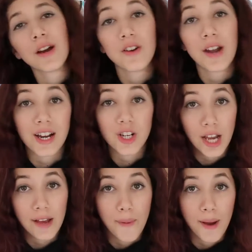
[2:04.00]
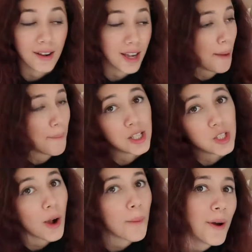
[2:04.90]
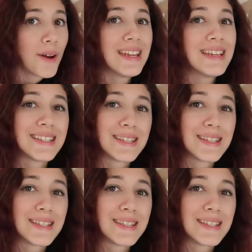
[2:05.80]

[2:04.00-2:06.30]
don't actually have a pug. I have my dog Bonnie. She's